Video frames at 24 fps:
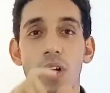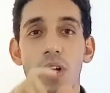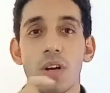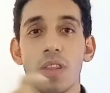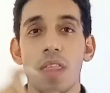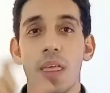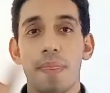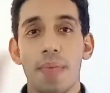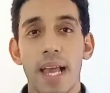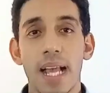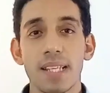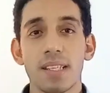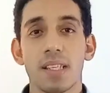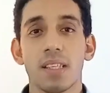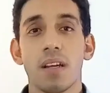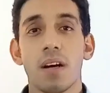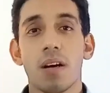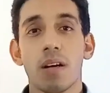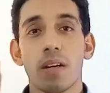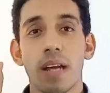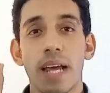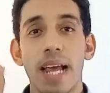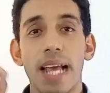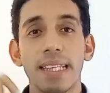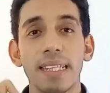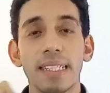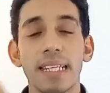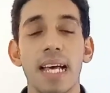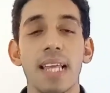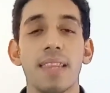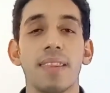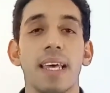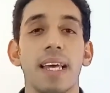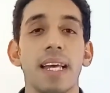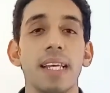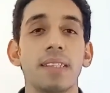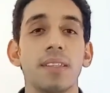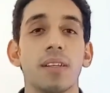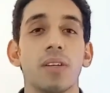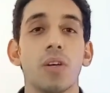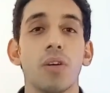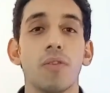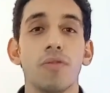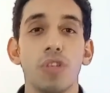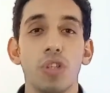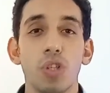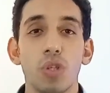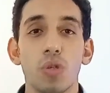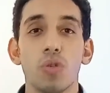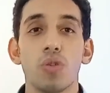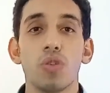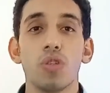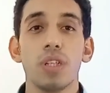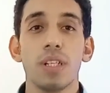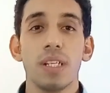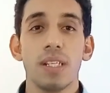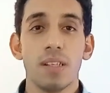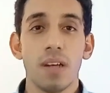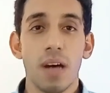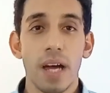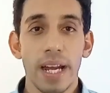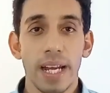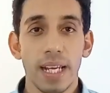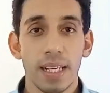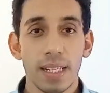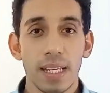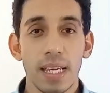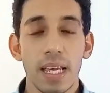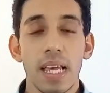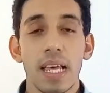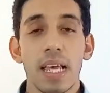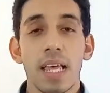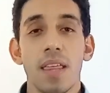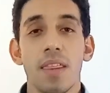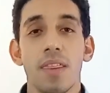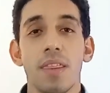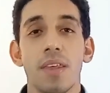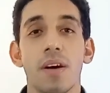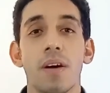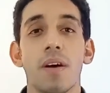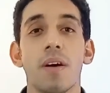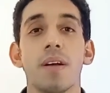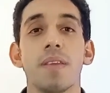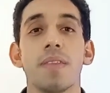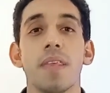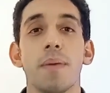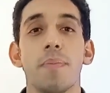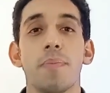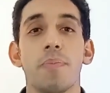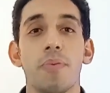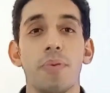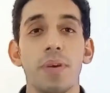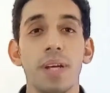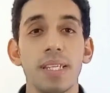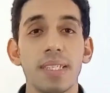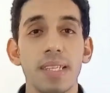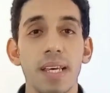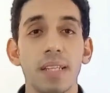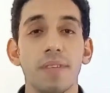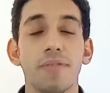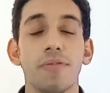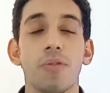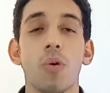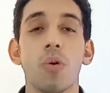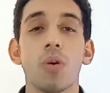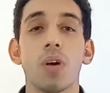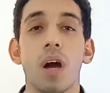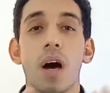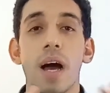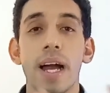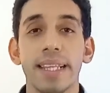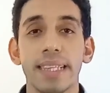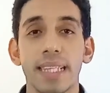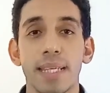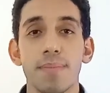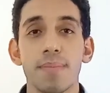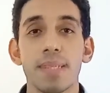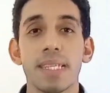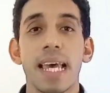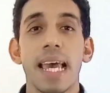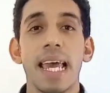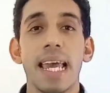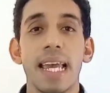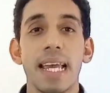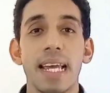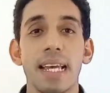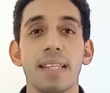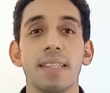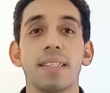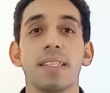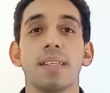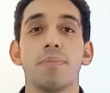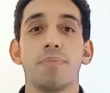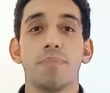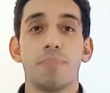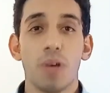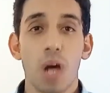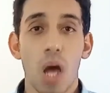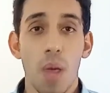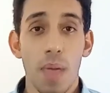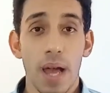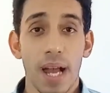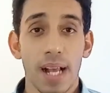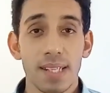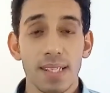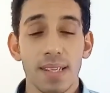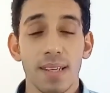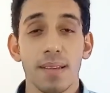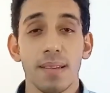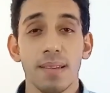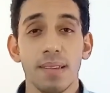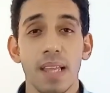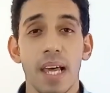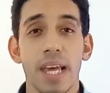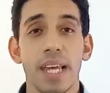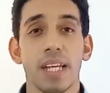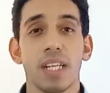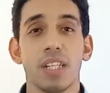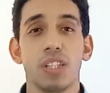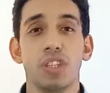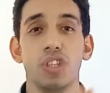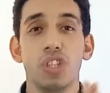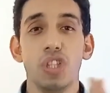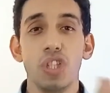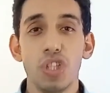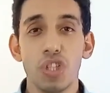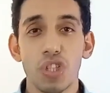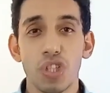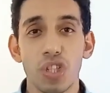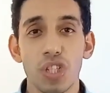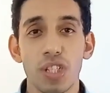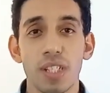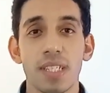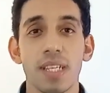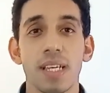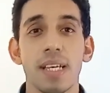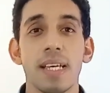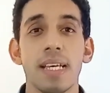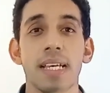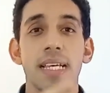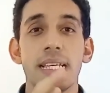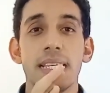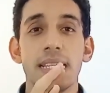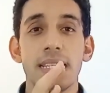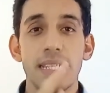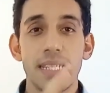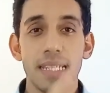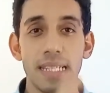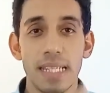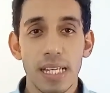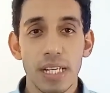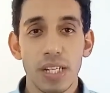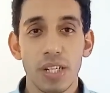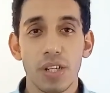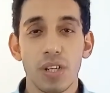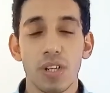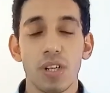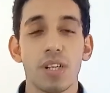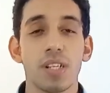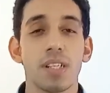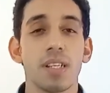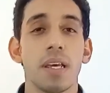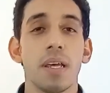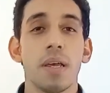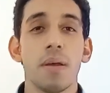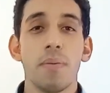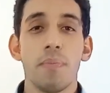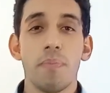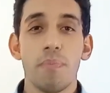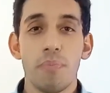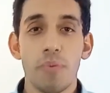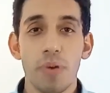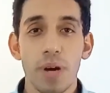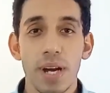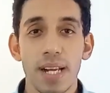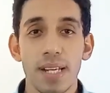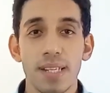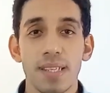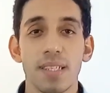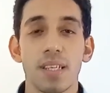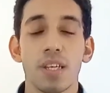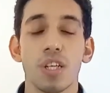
are the tags that are added at the end of your design. They are the preset for items and products like t-shirts, stickers, prints,